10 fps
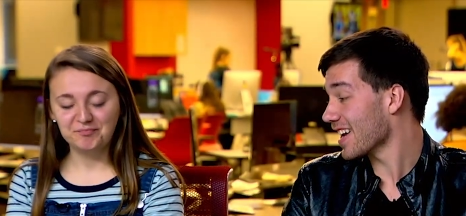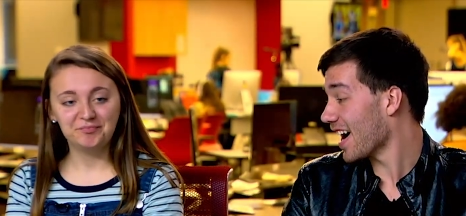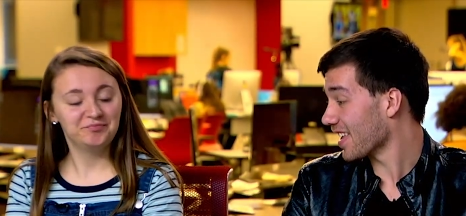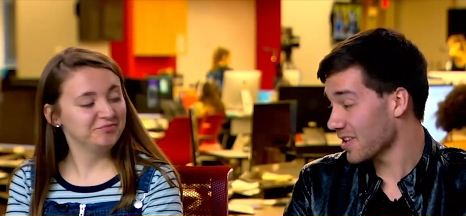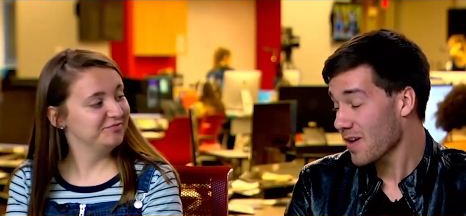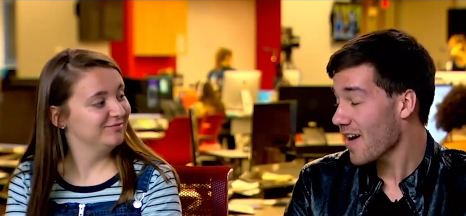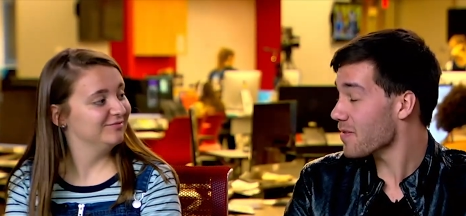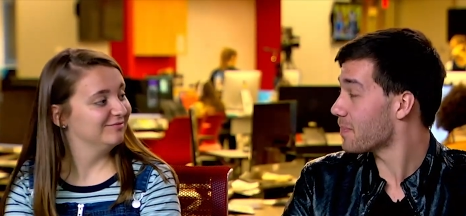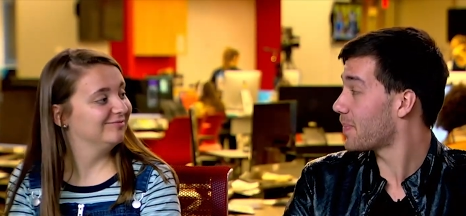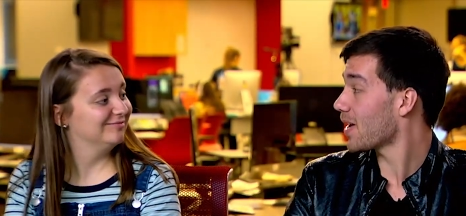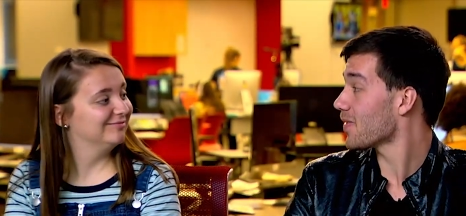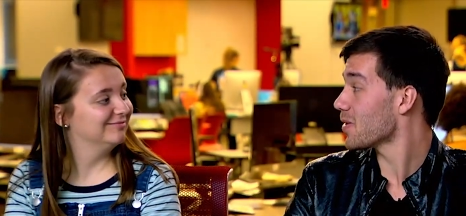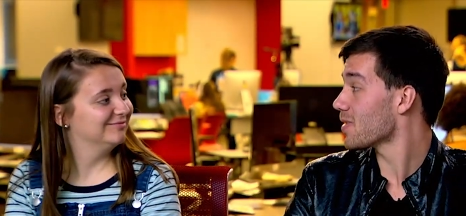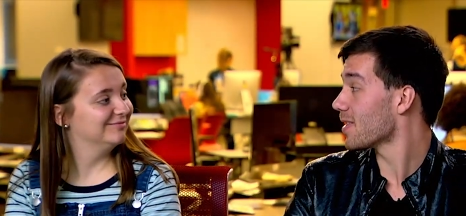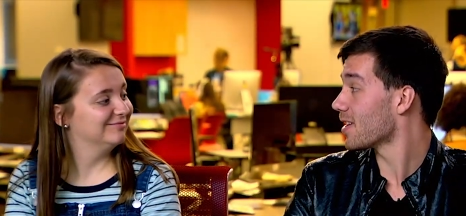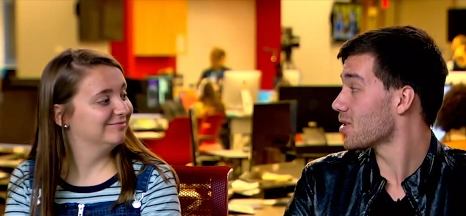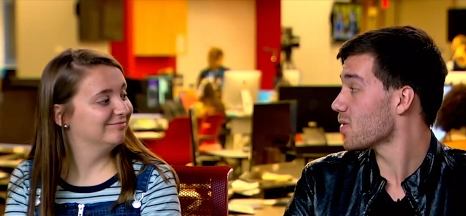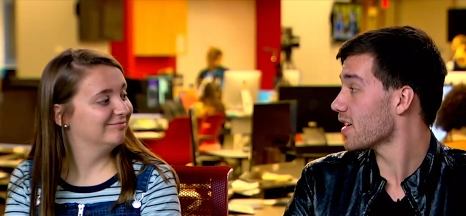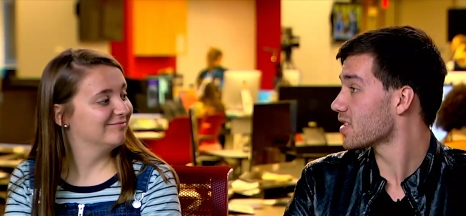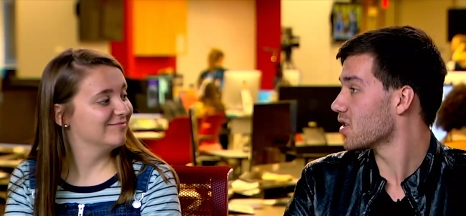Speaker 1: uh, you have a better view than the
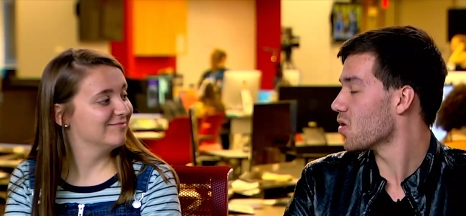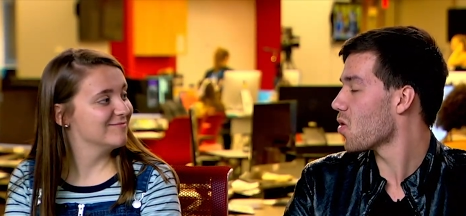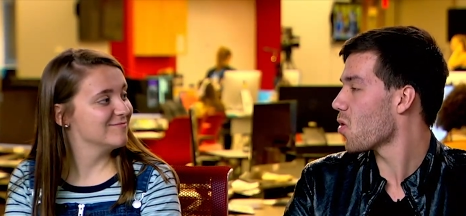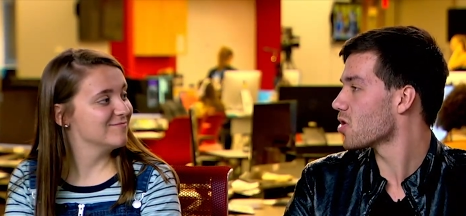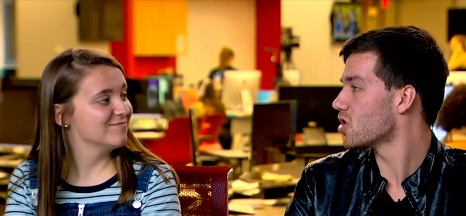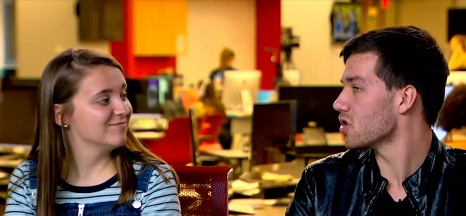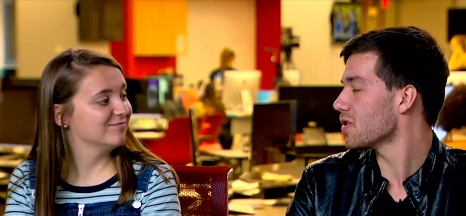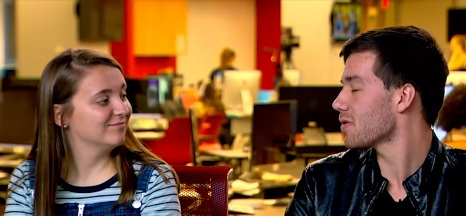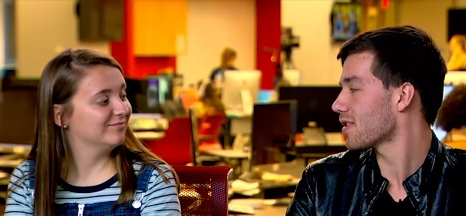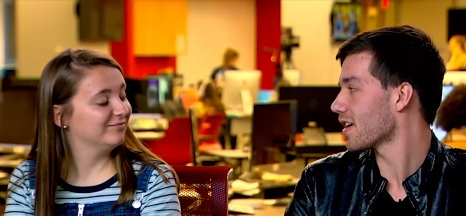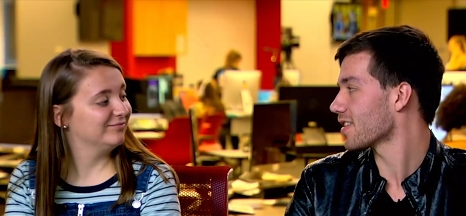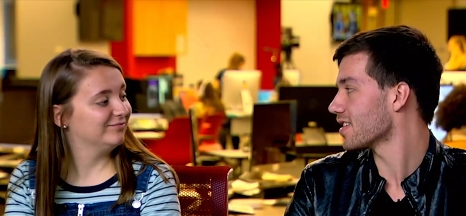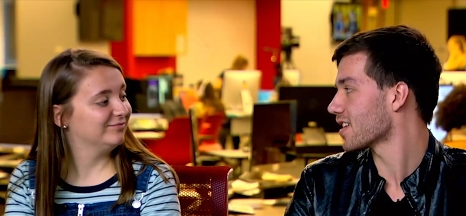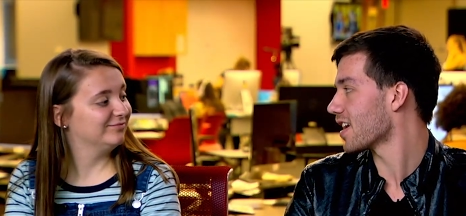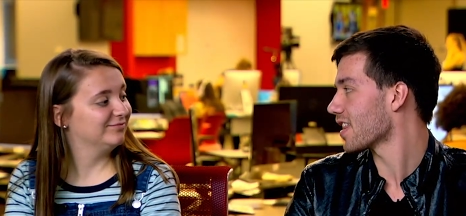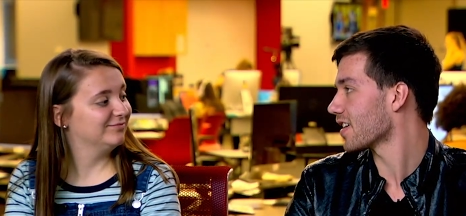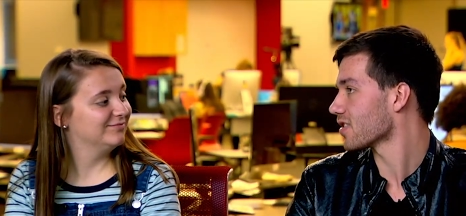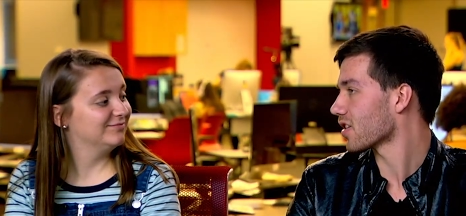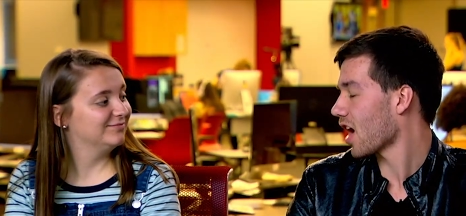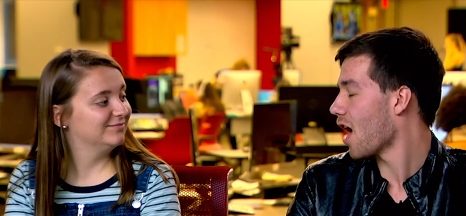two of us do. Do you think these kind of
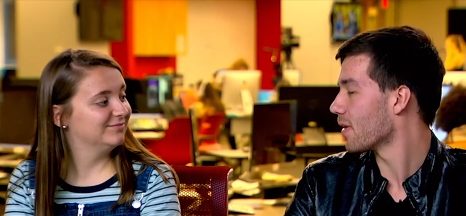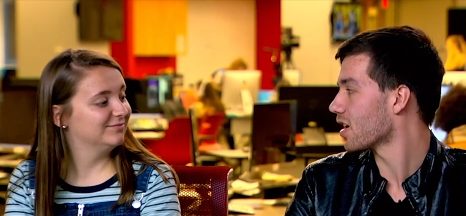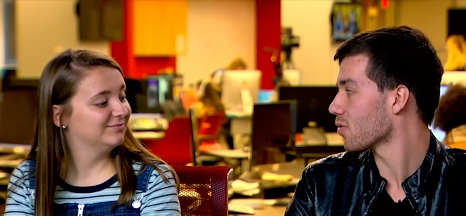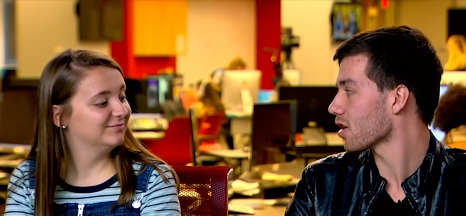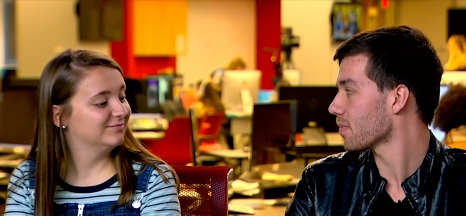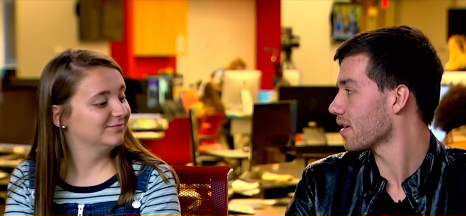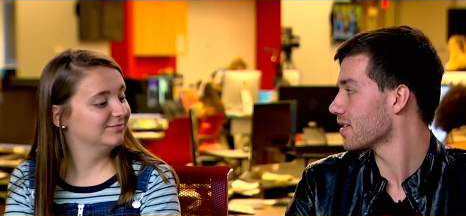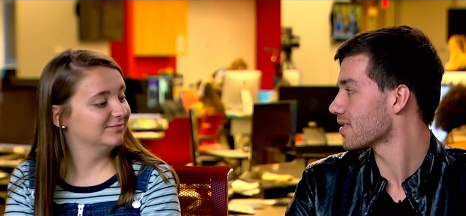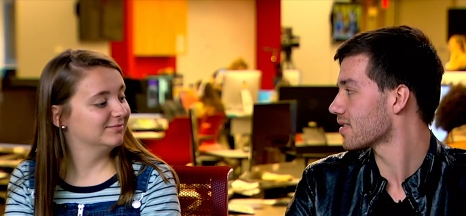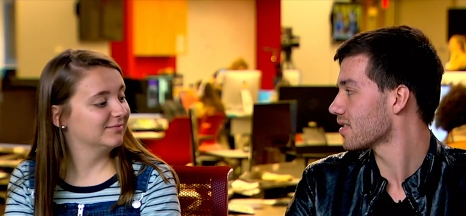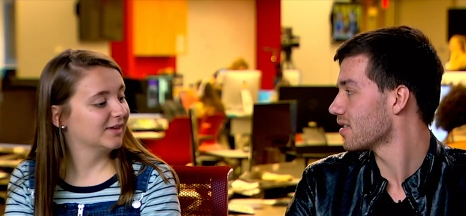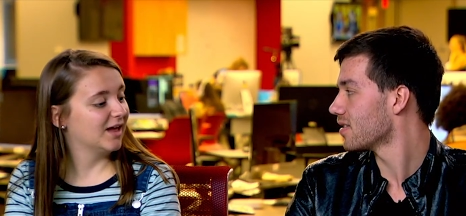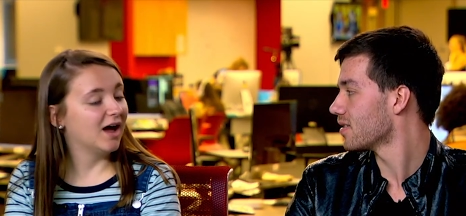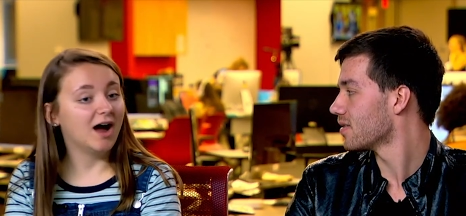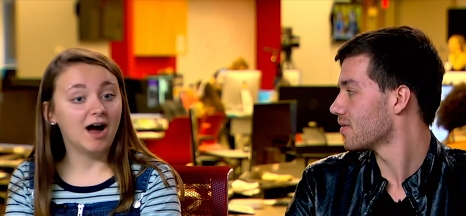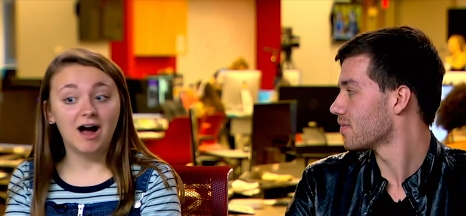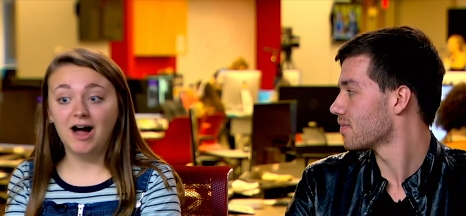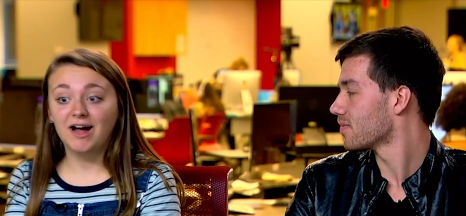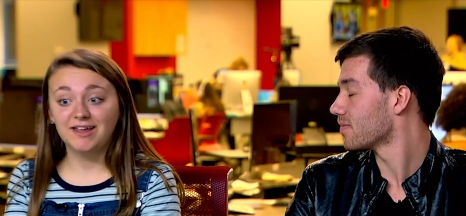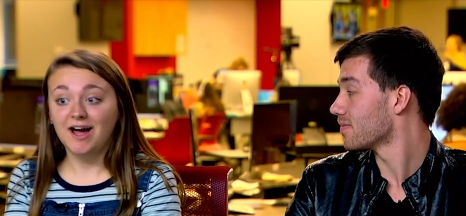things are common in a workplace?
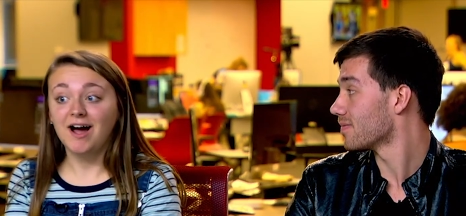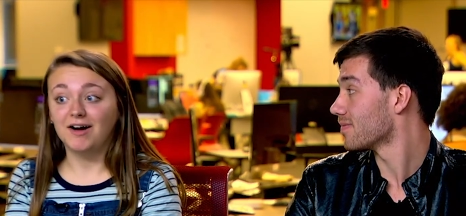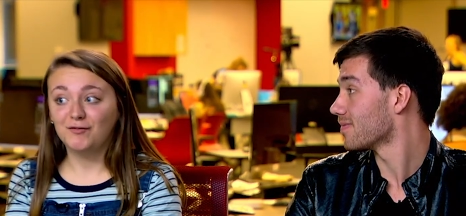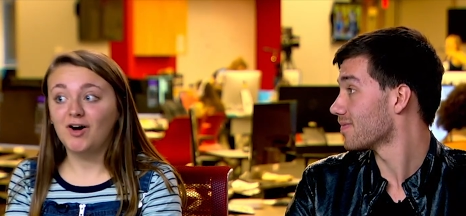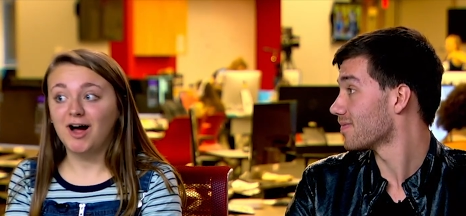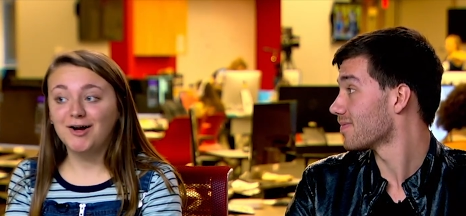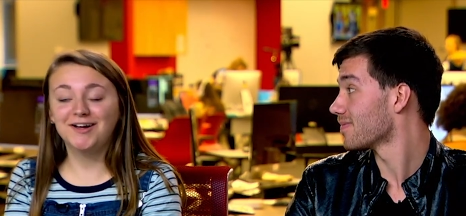
Speaker 2: Uh, yeah, I,